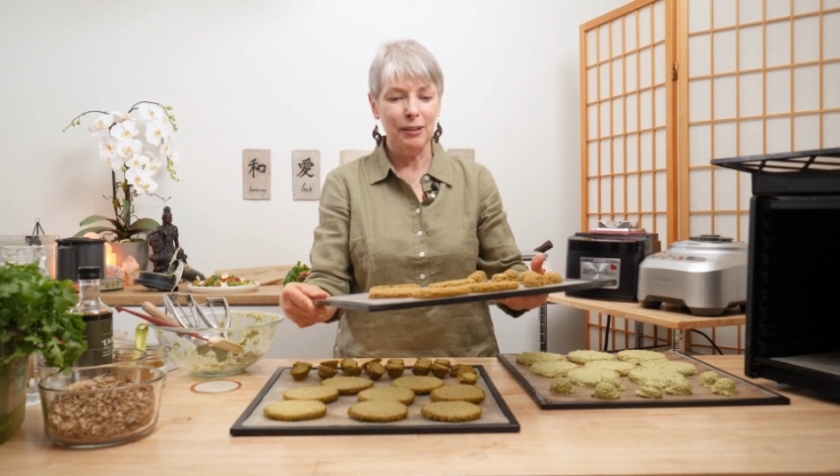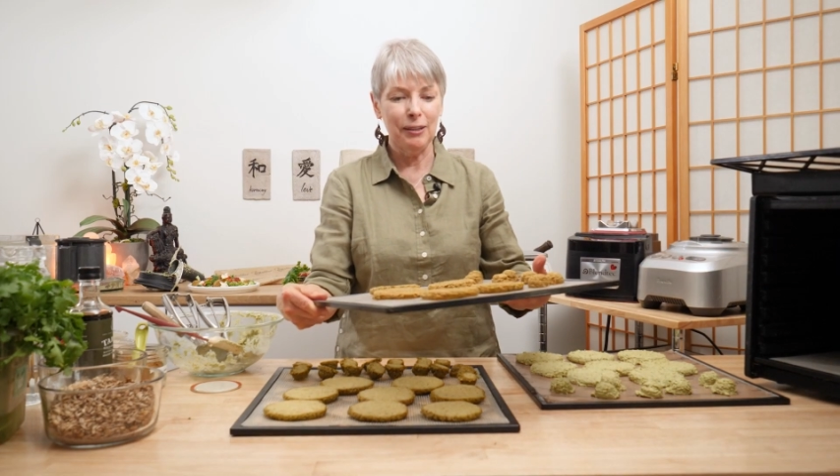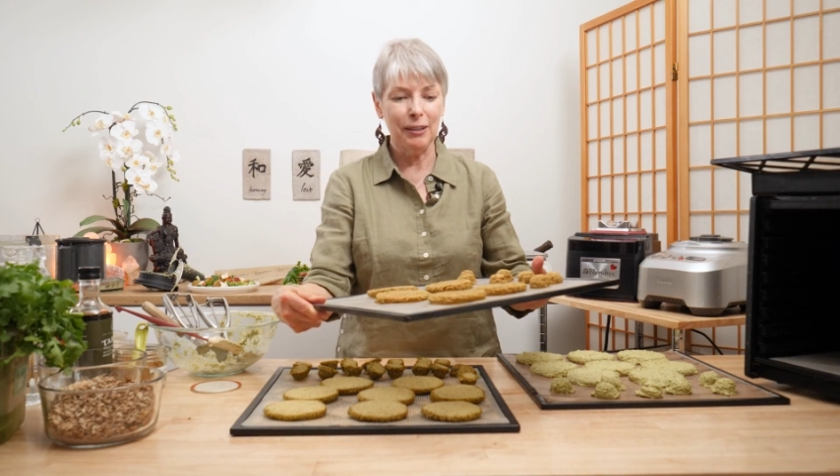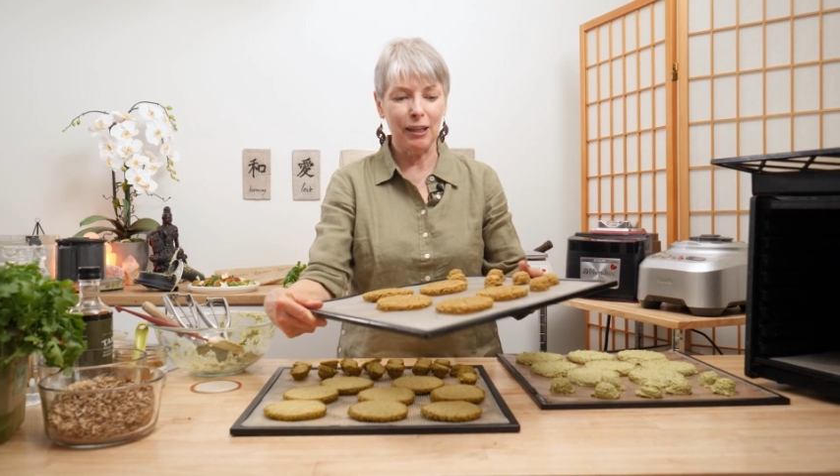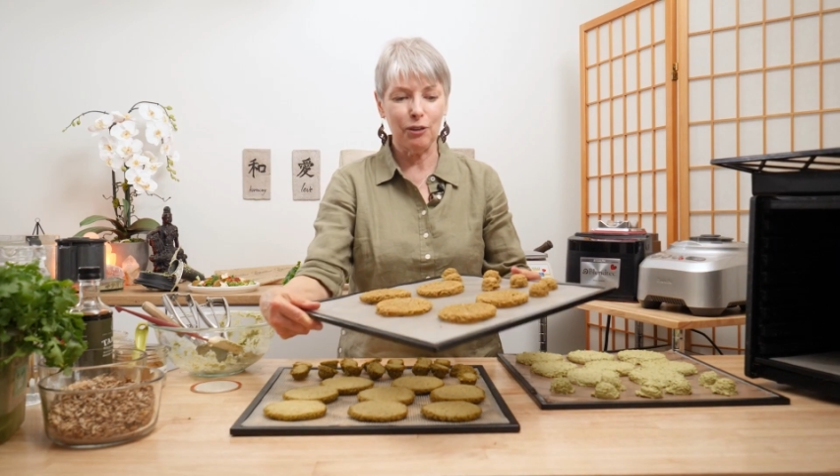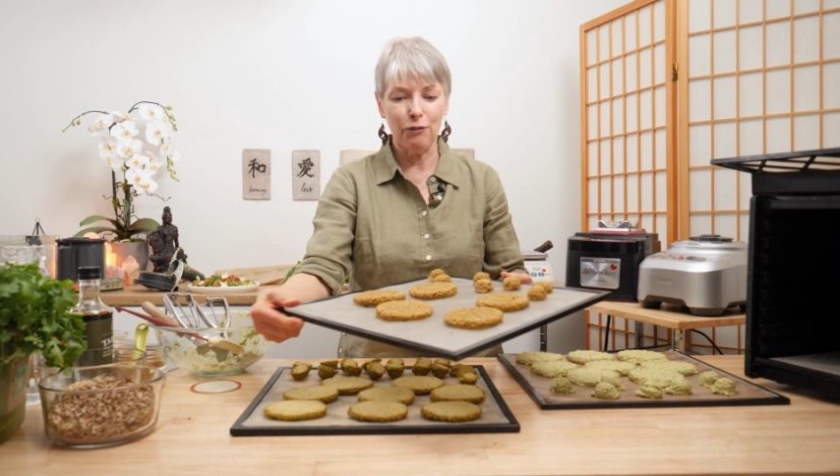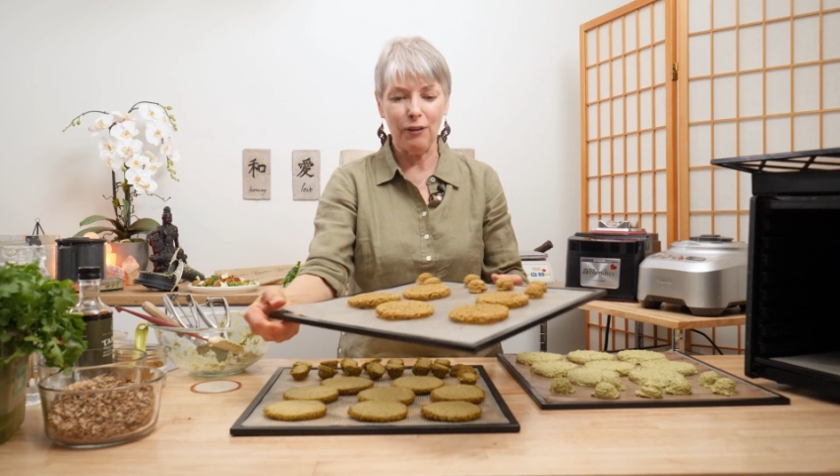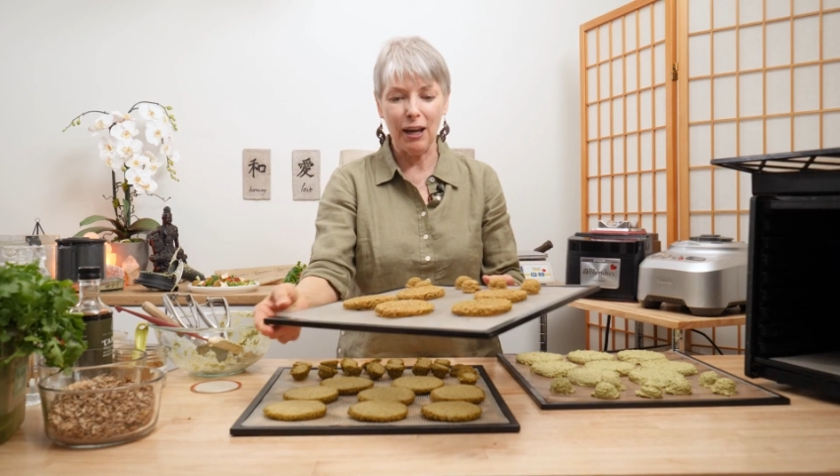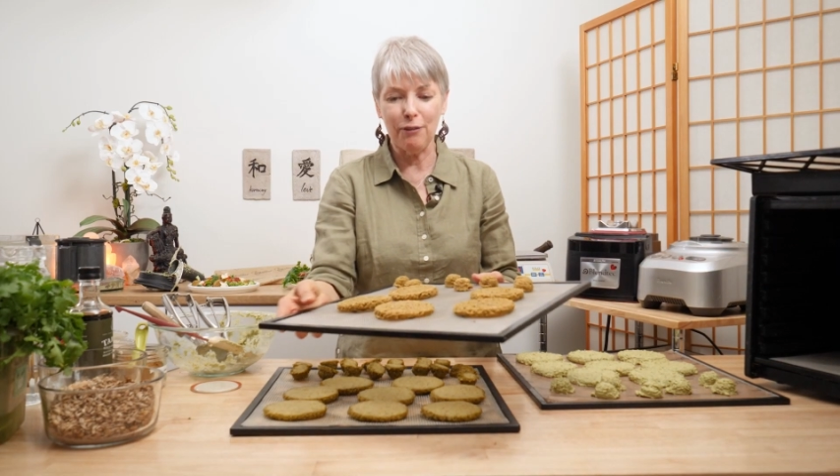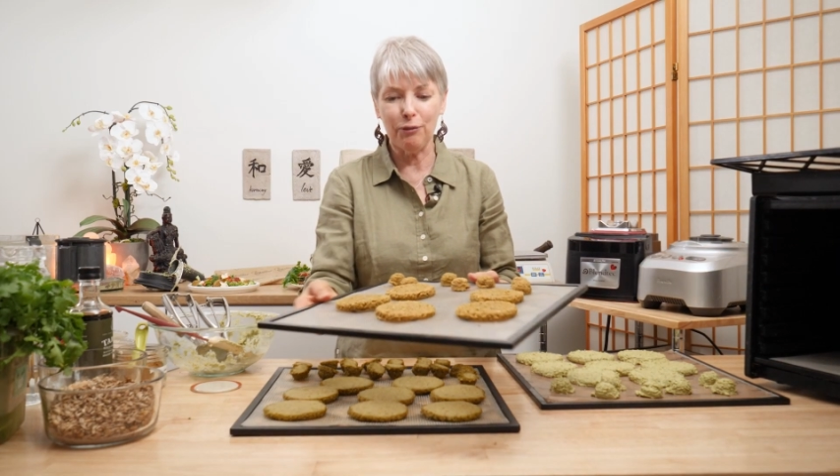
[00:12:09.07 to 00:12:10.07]
You get your
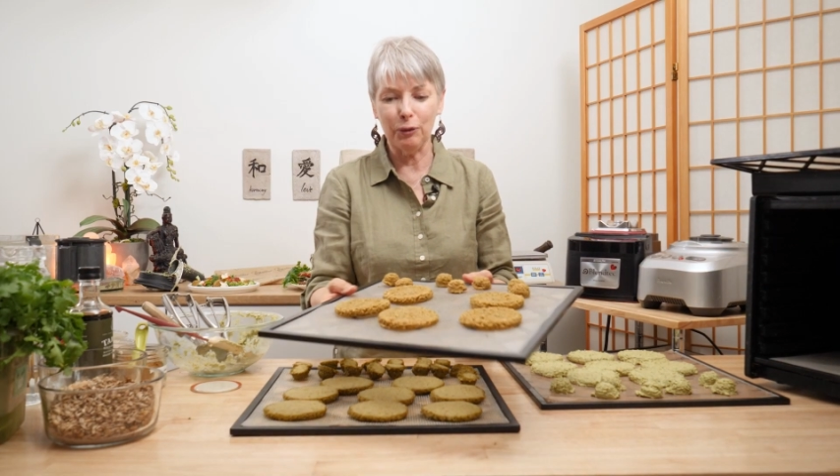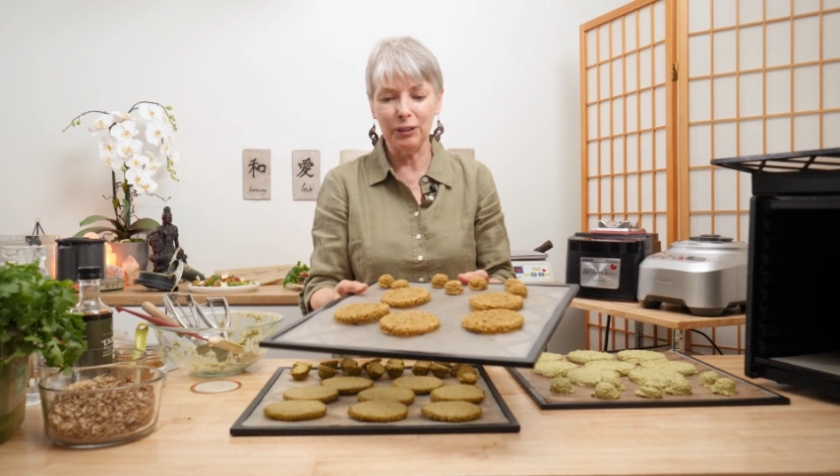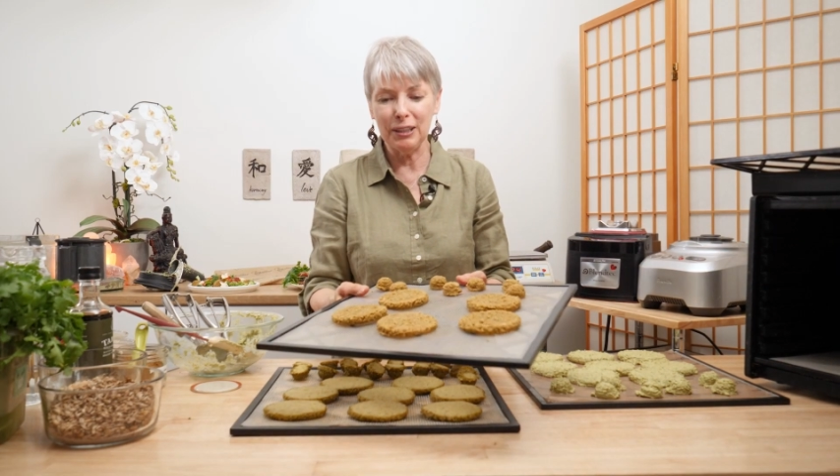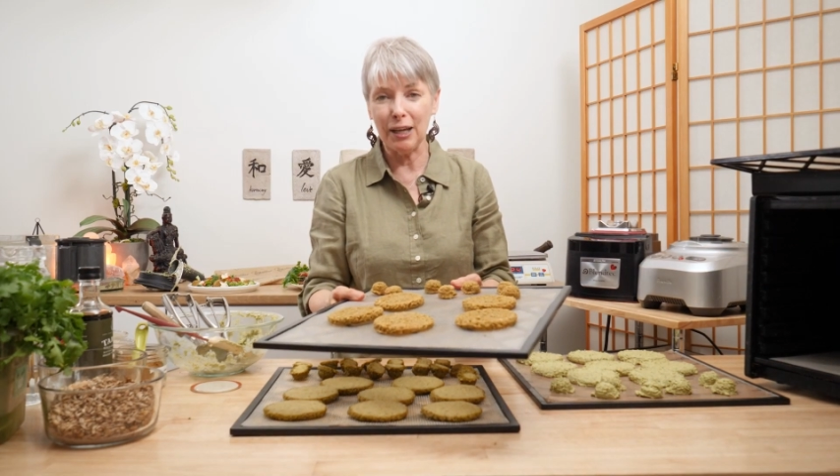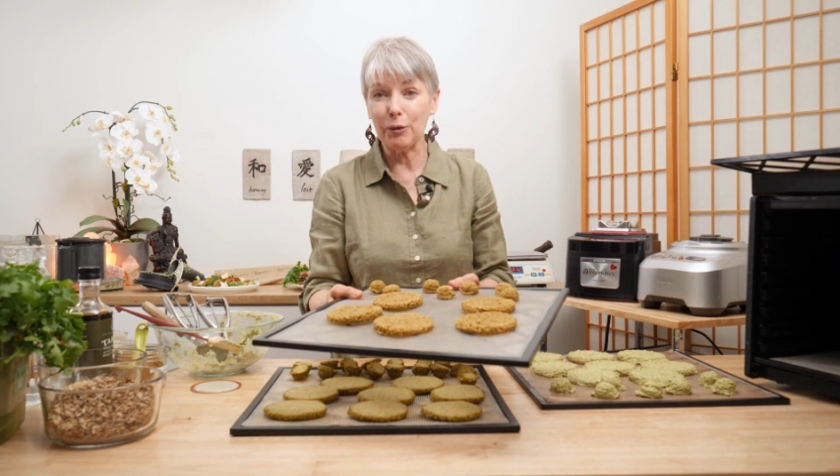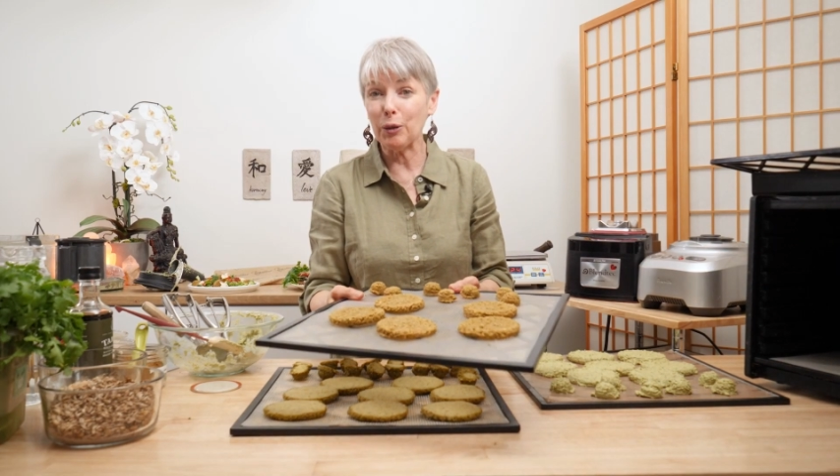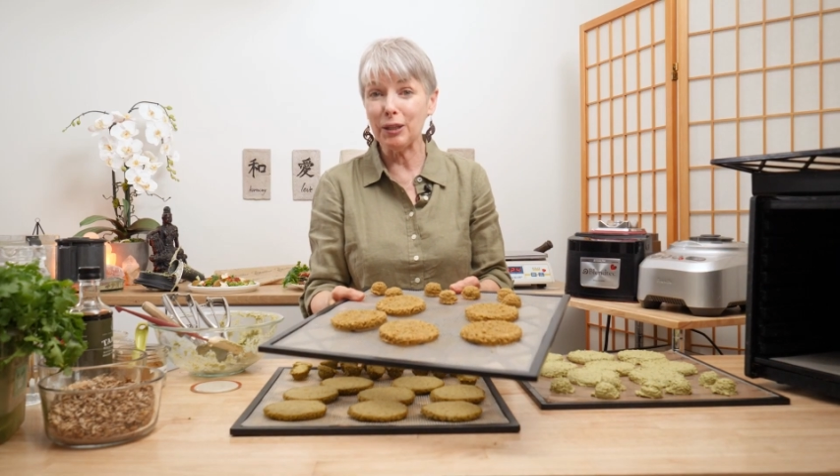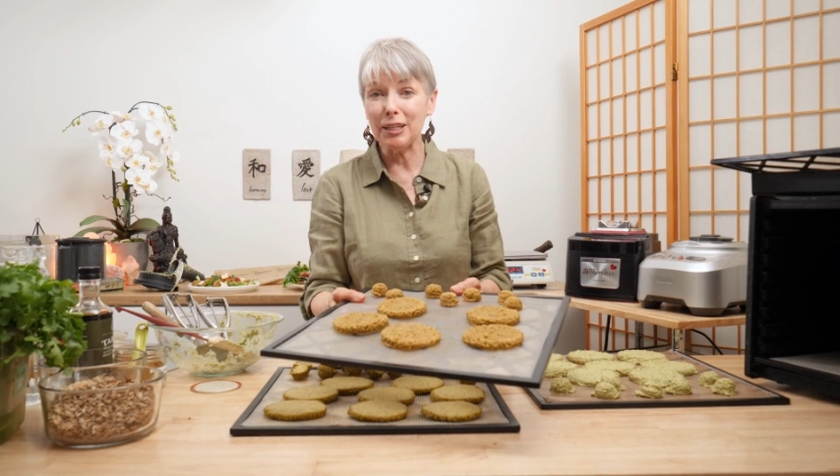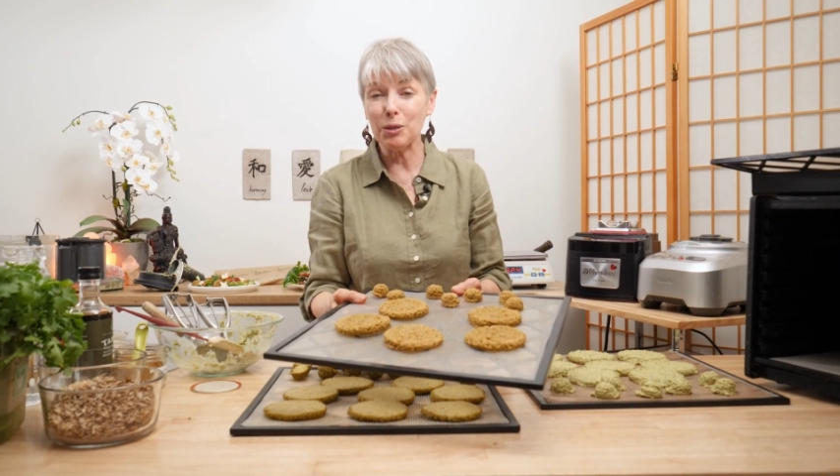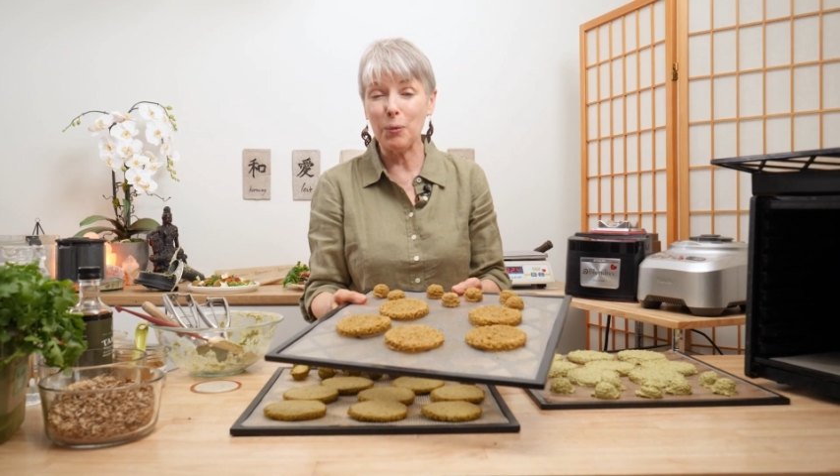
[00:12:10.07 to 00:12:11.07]
falafel dehydrated
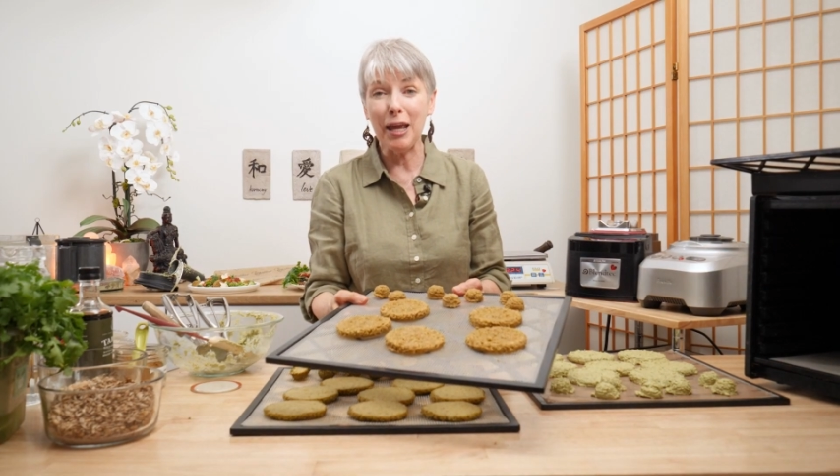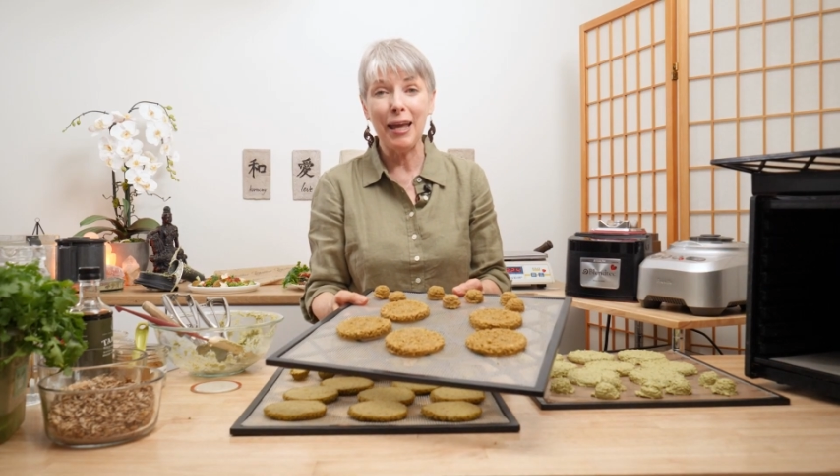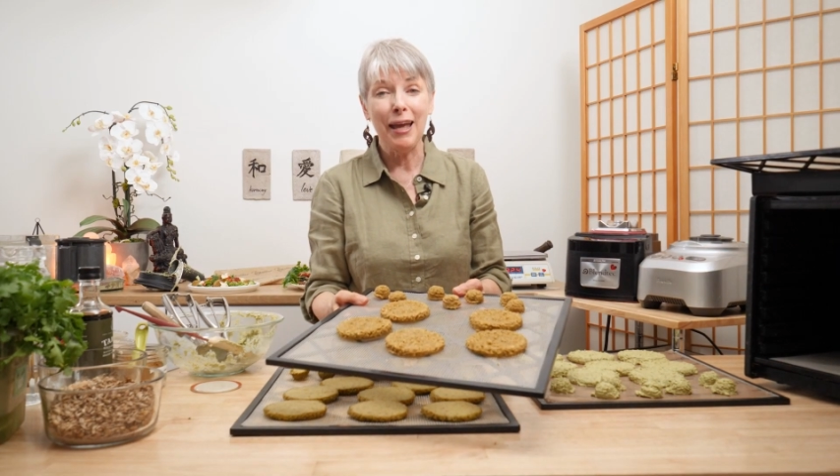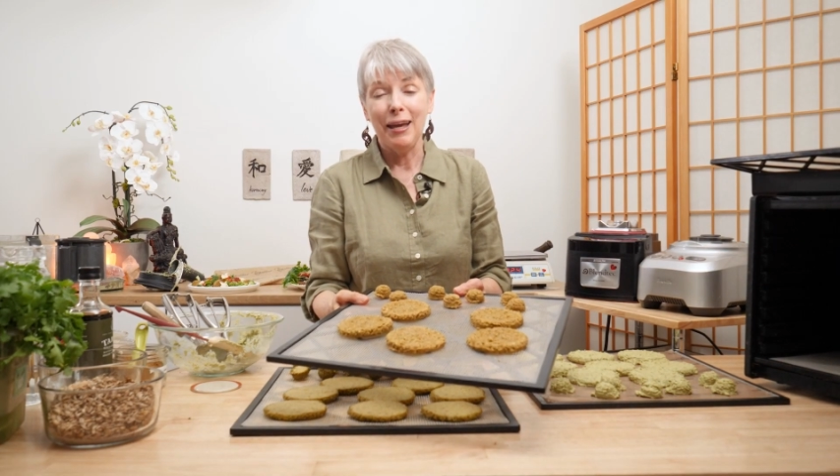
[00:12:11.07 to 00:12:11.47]
this way,